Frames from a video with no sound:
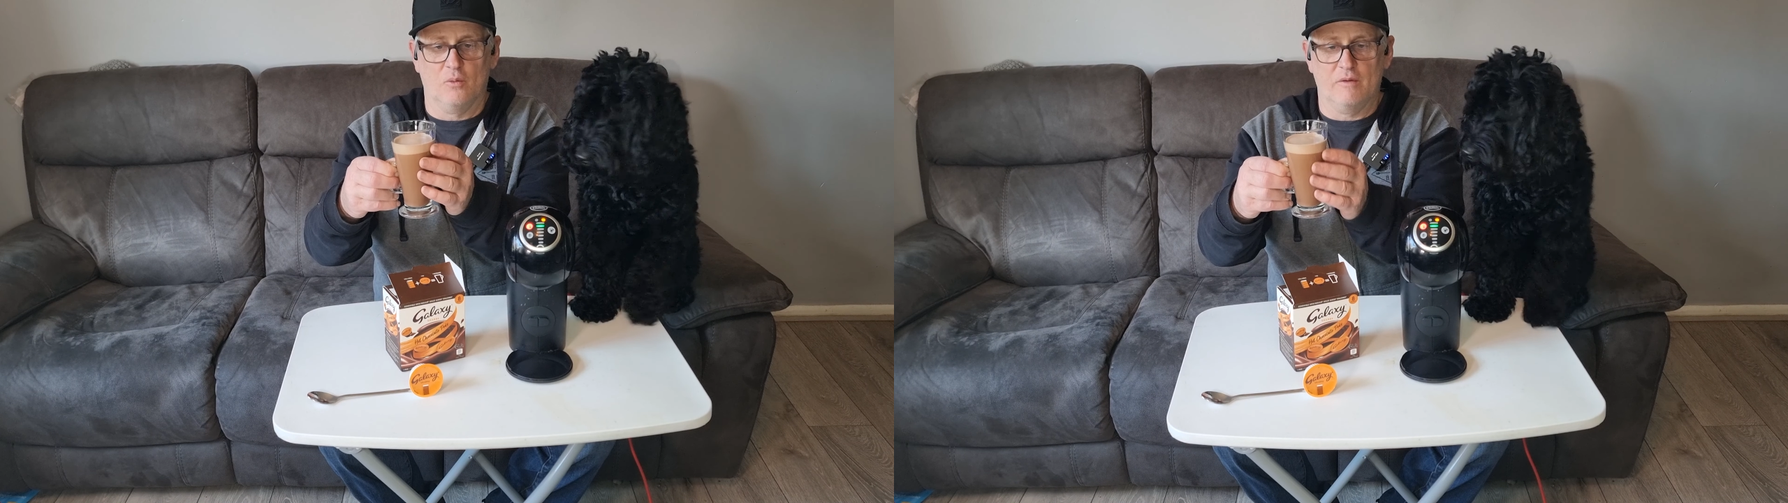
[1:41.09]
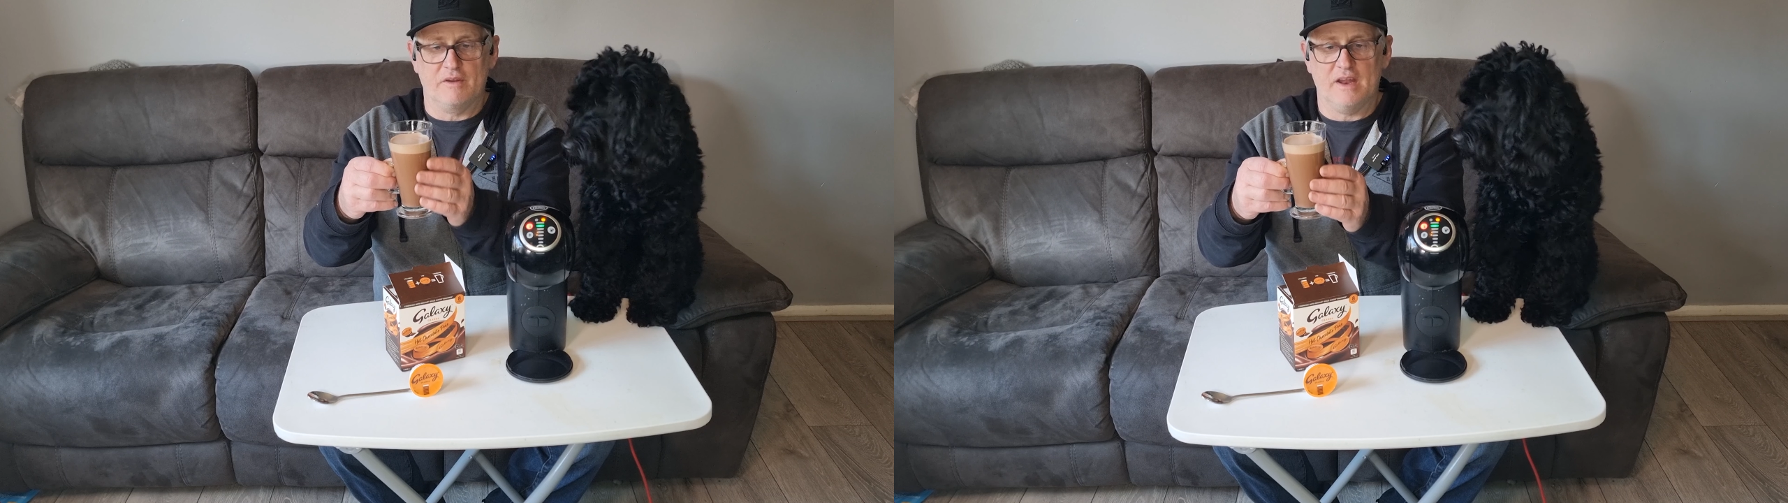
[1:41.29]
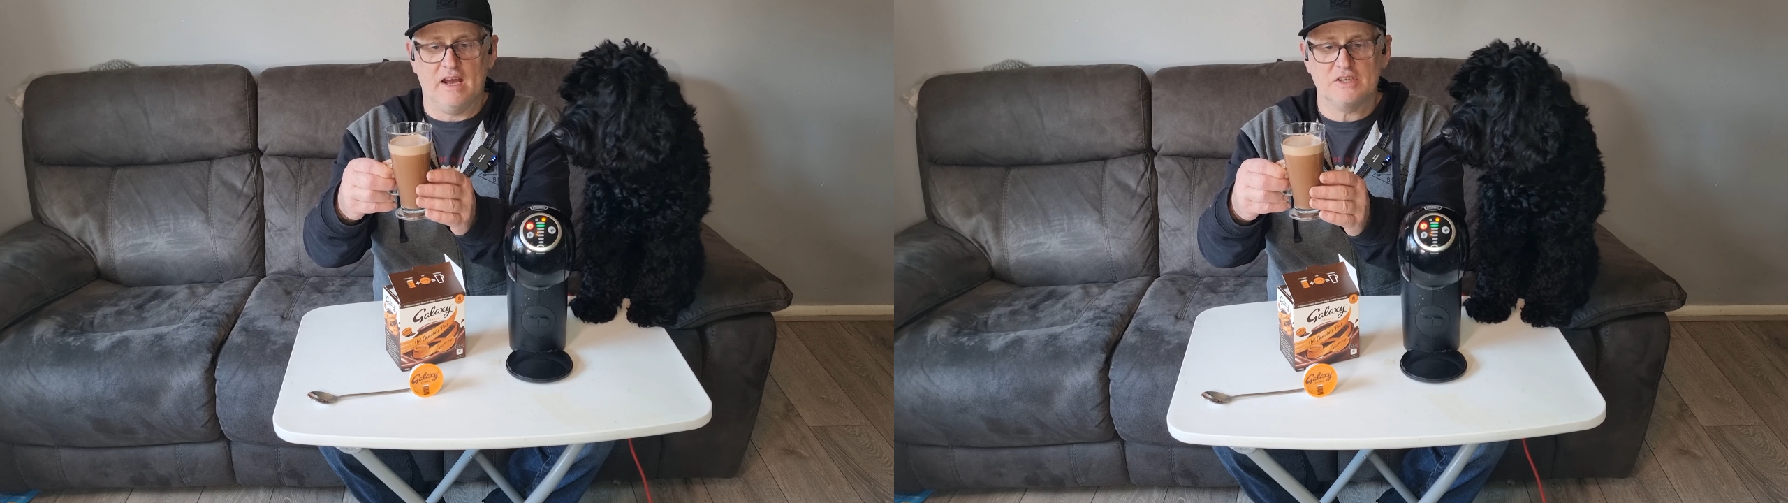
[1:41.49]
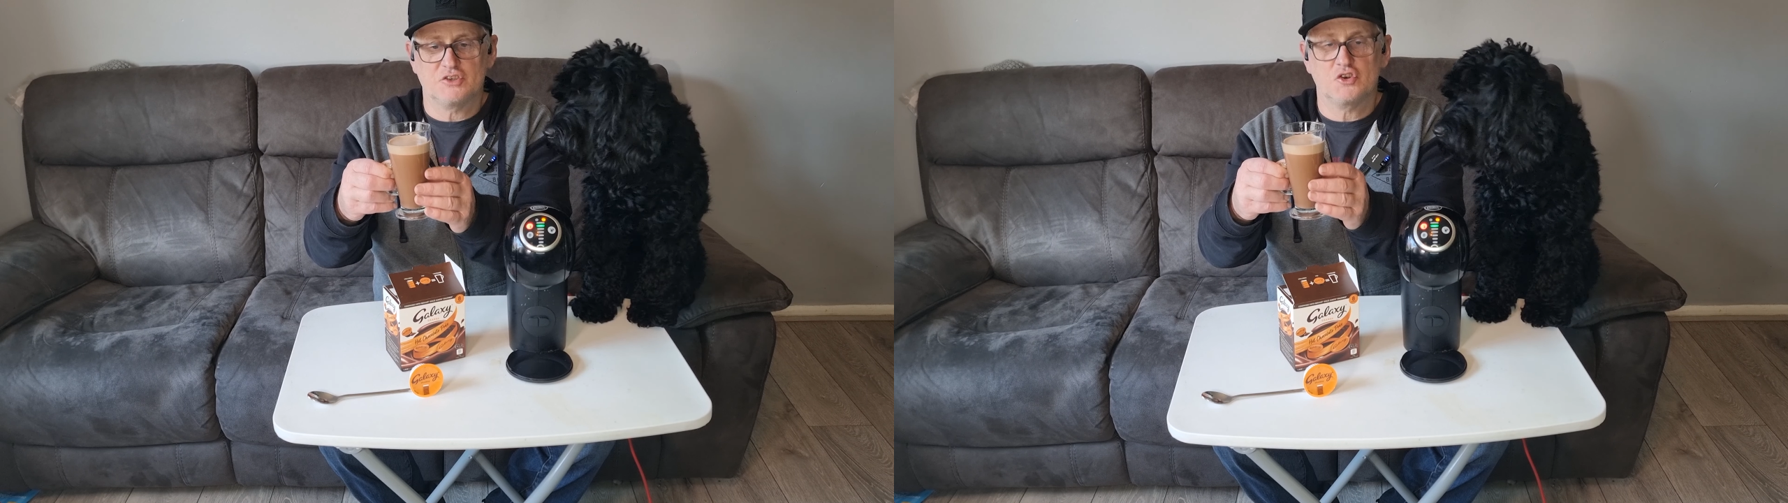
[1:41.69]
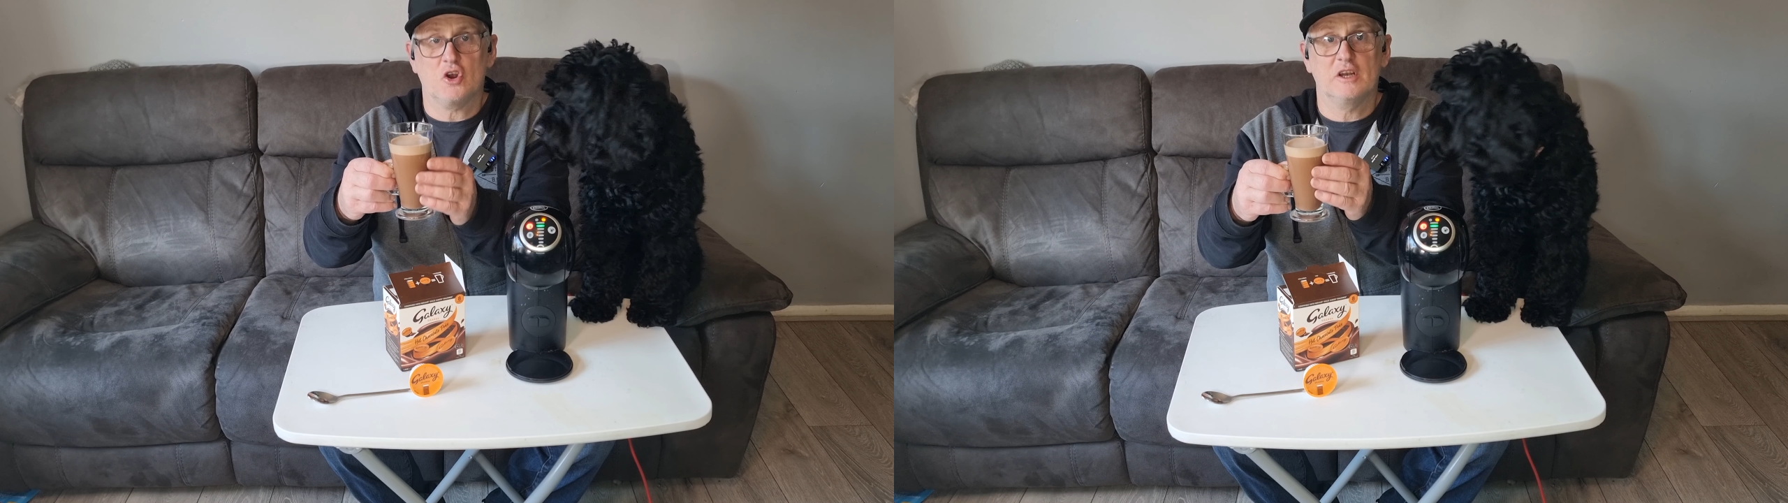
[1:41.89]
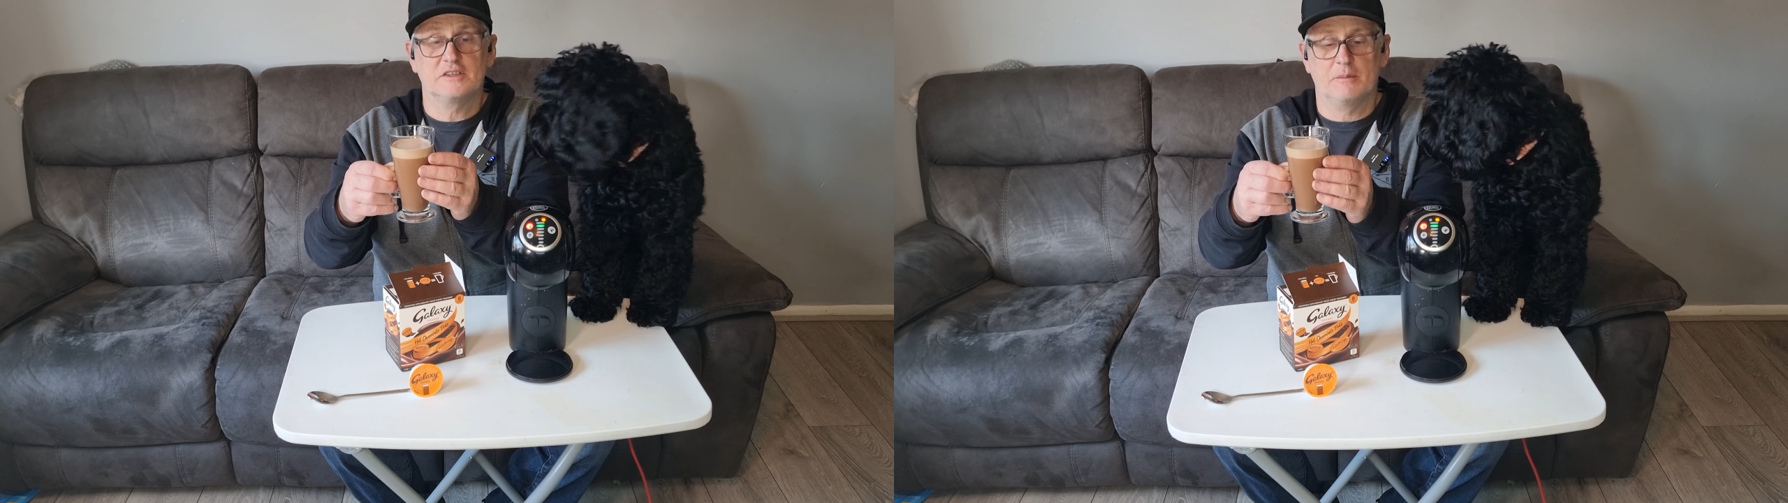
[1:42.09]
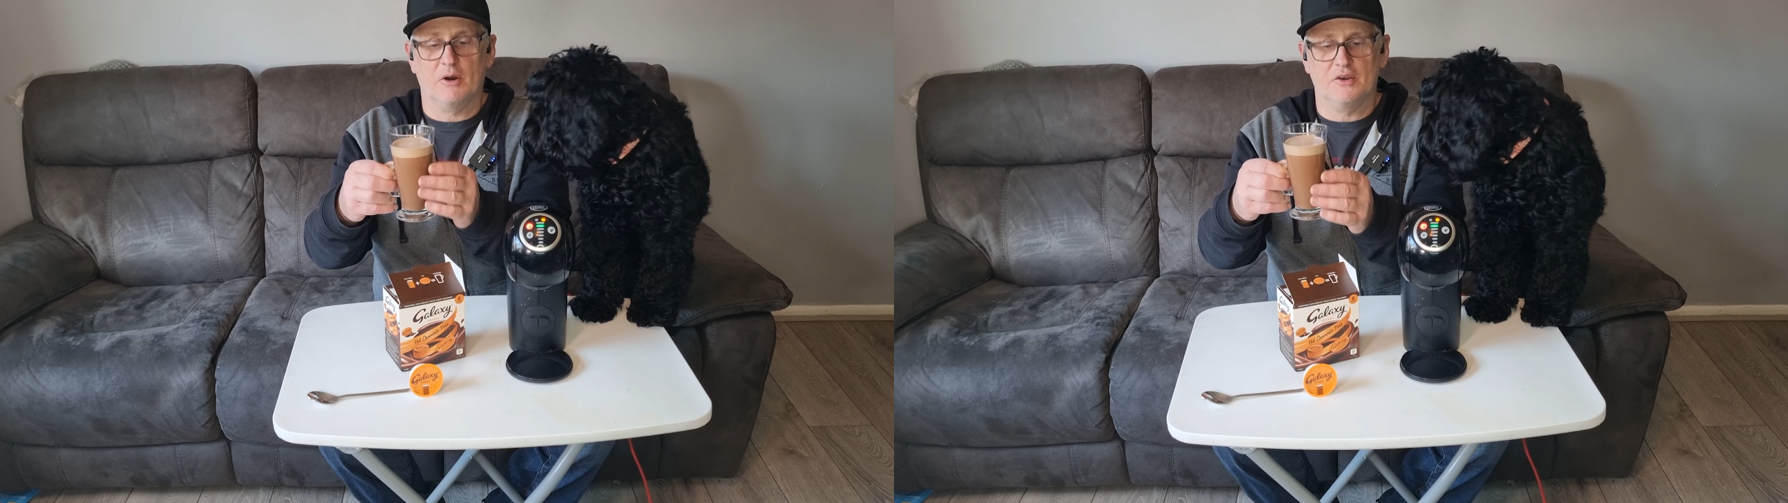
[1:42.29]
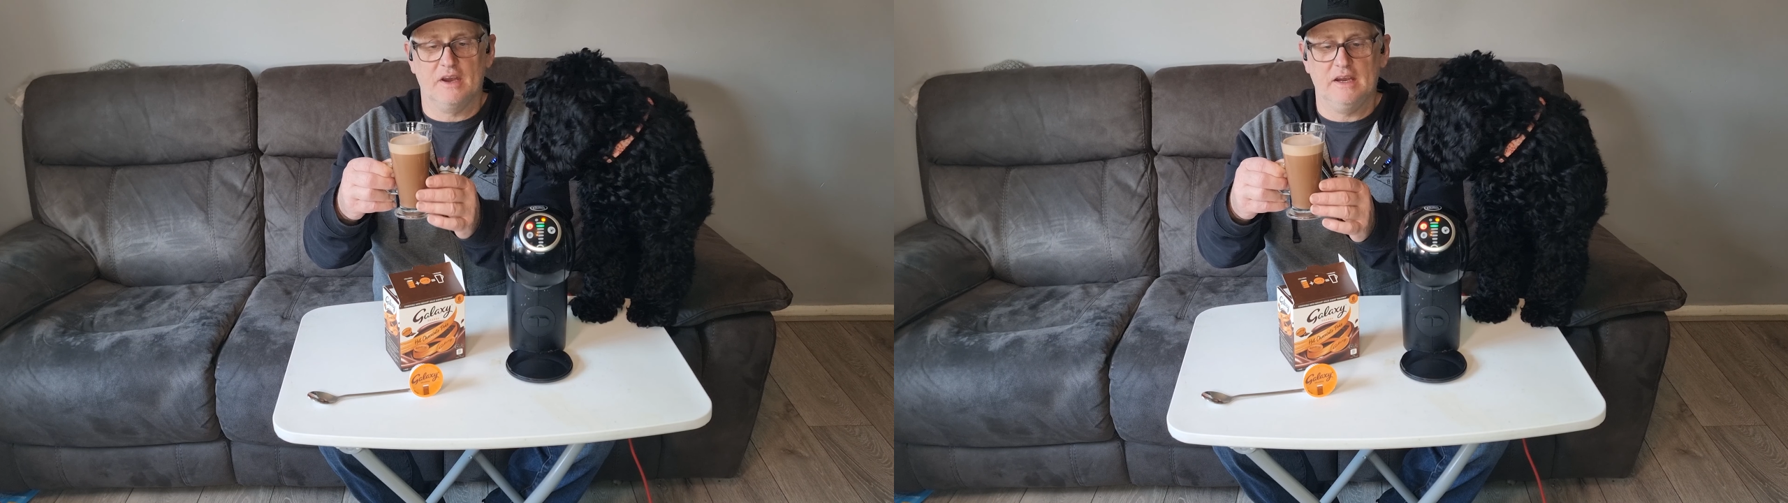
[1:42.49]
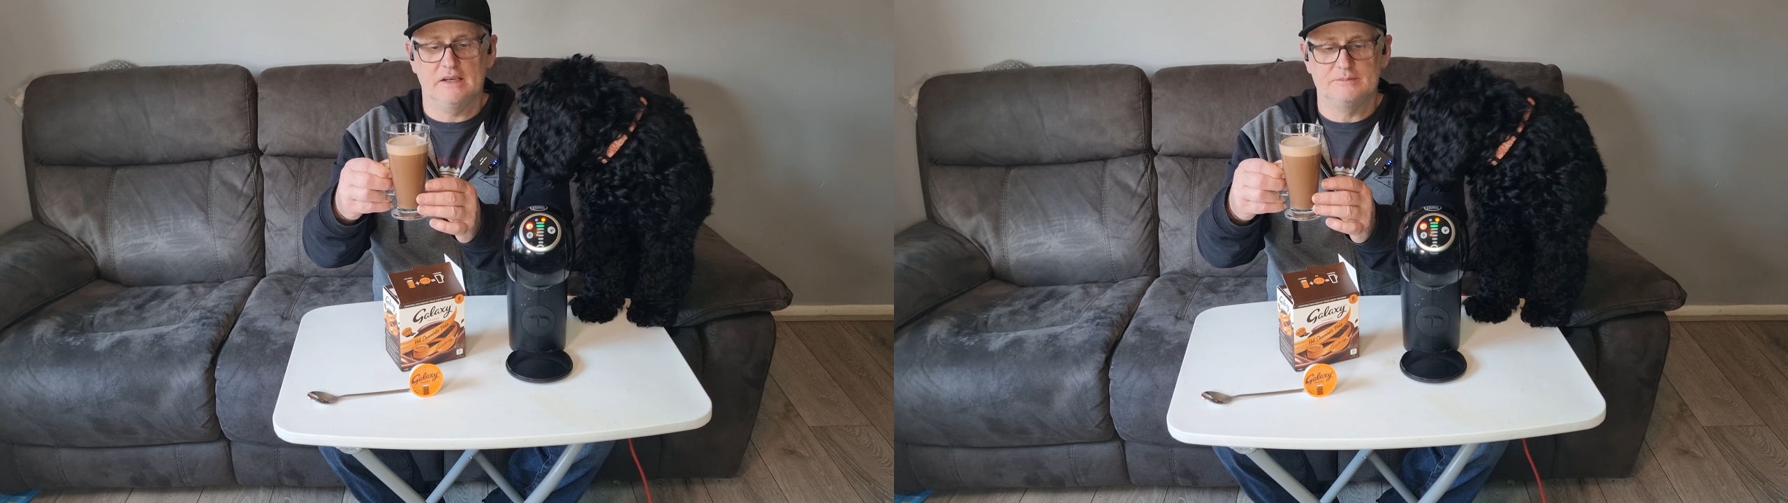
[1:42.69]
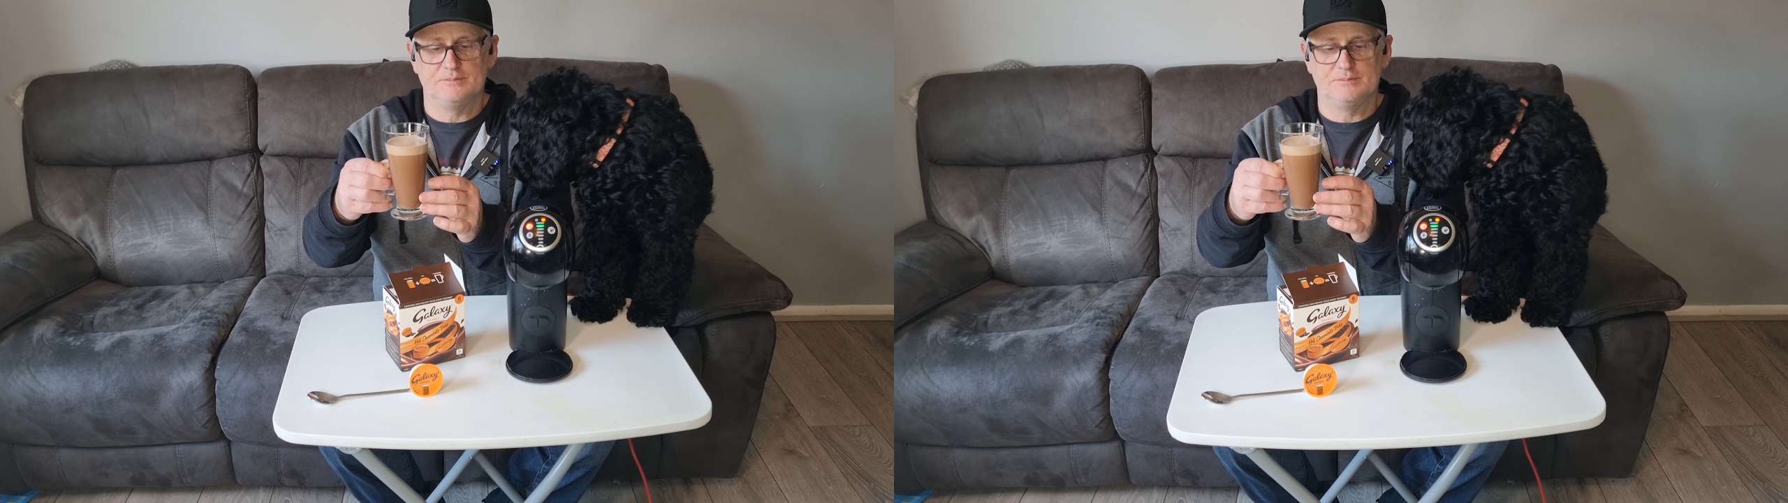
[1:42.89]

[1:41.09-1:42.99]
with a nice chocolatey body.